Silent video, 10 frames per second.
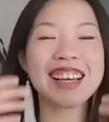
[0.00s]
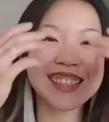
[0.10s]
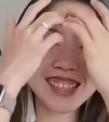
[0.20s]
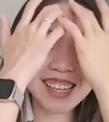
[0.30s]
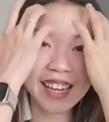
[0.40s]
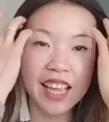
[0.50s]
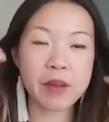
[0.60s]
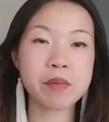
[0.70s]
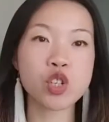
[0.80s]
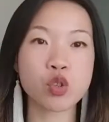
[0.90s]
it's an
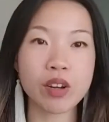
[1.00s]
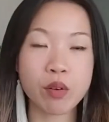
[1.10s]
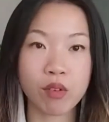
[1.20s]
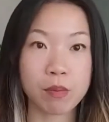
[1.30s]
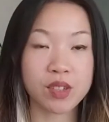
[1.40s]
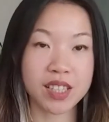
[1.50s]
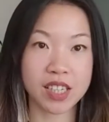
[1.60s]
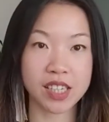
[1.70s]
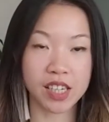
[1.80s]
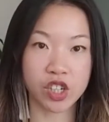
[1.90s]
imagery
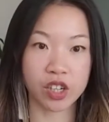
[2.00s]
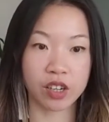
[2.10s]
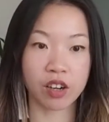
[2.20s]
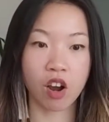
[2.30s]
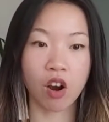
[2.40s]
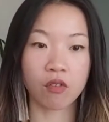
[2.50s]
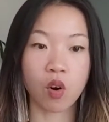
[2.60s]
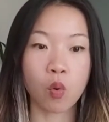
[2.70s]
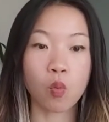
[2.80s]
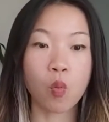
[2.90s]
representation of
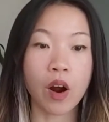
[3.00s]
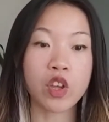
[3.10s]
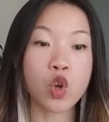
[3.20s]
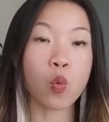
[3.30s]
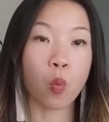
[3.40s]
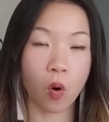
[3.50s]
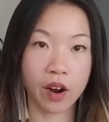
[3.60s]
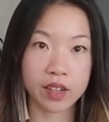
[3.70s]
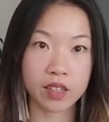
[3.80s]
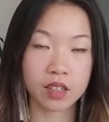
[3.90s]
what you
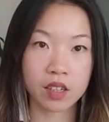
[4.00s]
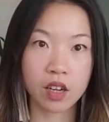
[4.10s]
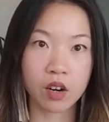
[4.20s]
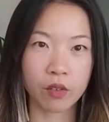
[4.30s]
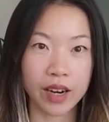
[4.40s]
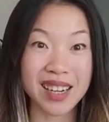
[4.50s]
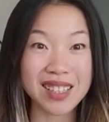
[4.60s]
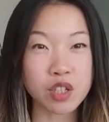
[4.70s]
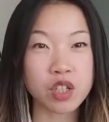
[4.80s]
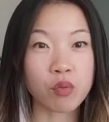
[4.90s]
want, right?
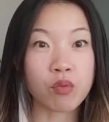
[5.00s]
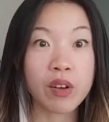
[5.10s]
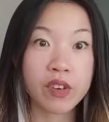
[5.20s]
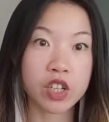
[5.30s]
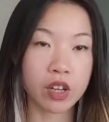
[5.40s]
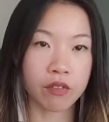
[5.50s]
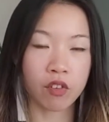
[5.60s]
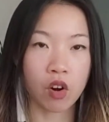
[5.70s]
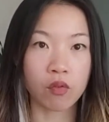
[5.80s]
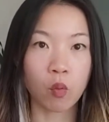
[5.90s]
It's a derivative
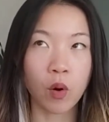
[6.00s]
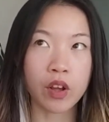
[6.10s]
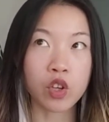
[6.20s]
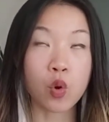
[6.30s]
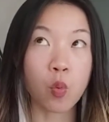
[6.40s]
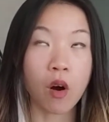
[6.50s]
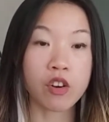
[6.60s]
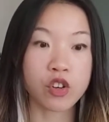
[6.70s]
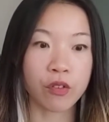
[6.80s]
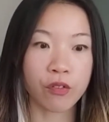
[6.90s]
of what you
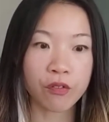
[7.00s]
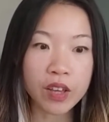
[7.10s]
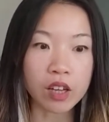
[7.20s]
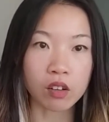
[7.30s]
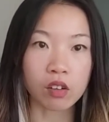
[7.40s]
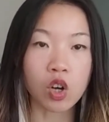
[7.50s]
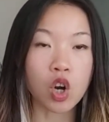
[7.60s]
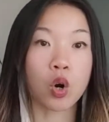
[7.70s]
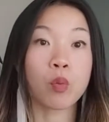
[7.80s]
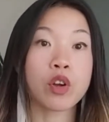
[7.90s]
want to feel
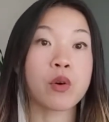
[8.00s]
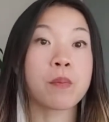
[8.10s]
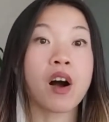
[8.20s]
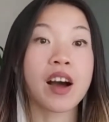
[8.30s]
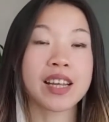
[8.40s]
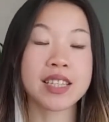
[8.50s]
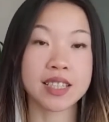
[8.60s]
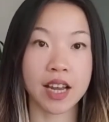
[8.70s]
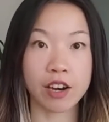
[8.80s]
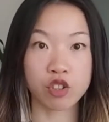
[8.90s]
or what your body
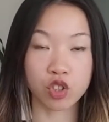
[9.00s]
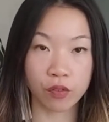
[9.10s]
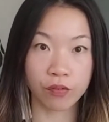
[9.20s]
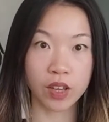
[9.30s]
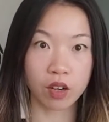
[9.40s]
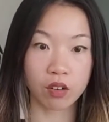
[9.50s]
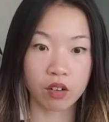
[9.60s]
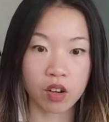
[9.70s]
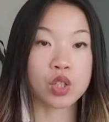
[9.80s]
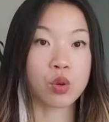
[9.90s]
desires to
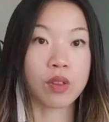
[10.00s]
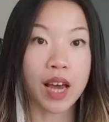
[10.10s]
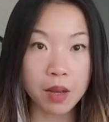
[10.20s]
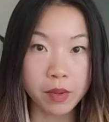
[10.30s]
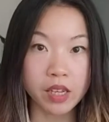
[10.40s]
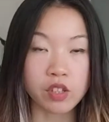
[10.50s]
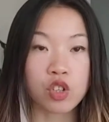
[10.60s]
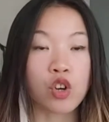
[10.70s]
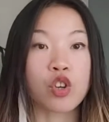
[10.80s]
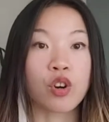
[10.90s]
feel. So that means
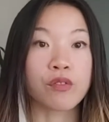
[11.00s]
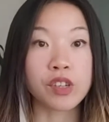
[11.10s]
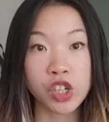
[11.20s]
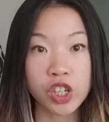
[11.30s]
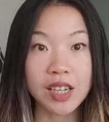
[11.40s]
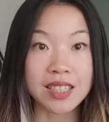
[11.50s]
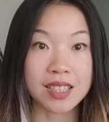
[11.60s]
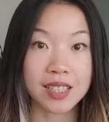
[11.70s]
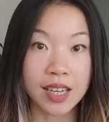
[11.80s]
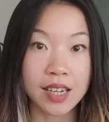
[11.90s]
your vision is a
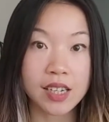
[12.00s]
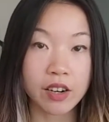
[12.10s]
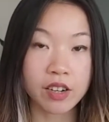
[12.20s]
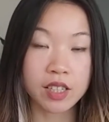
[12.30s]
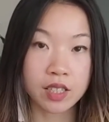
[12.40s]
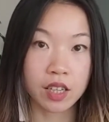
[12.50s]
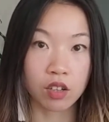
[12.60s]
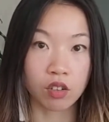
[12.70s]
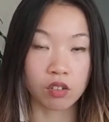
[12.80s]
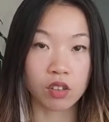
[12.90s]
secondary
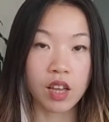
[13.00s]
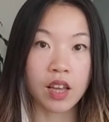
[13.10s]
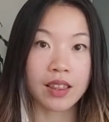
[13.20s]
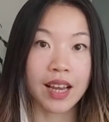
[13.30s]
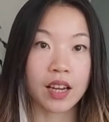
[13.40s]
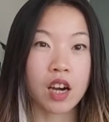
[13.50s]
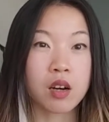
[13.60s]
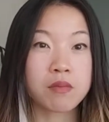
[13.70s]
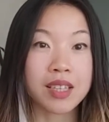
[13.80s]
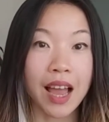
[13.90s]
signal that
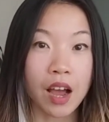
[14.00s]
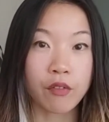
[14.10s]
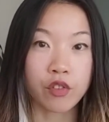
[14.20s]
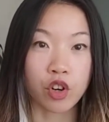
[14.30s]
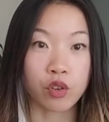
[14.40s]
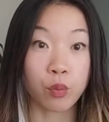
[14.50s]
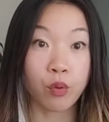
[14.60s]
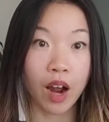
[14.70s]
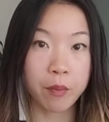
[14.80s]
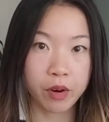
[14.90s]
comes after the
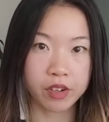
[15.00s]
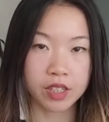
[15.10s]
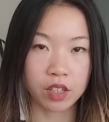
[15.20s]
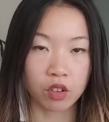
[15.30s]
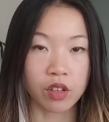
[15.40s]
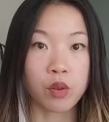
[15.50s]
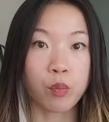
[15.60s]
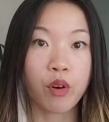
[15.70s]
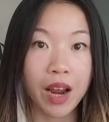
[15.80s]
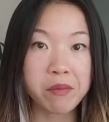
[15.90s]
primary signal, and the
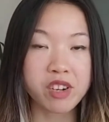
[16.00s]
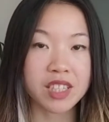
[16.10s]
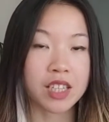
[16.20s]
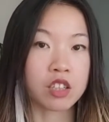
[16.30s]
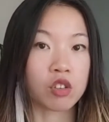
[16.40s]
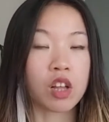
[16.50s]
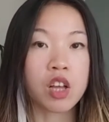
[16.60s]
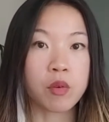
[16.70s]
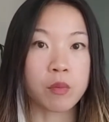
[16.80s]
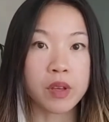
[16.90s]
primary signal
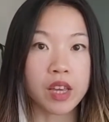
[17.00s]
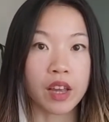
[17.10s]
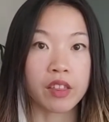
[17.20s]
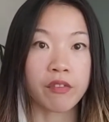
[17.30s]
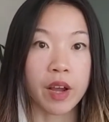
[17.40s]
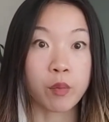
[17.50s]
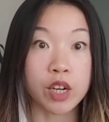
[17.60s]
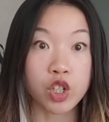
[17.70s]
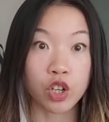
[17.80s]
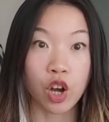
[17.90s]
being the
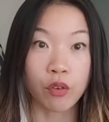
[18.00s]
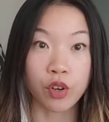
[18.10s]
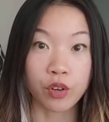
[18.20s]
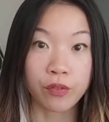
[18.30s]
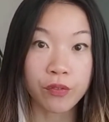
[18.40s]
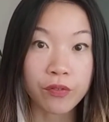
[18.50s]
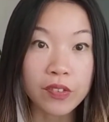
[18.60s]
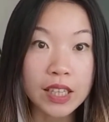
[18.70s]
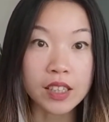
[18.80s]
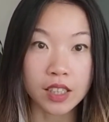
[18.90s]
vibration of your
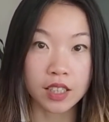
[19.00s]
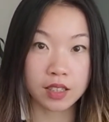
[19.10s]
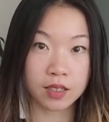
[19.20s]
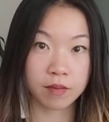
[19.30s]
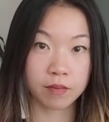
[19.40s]
feelings,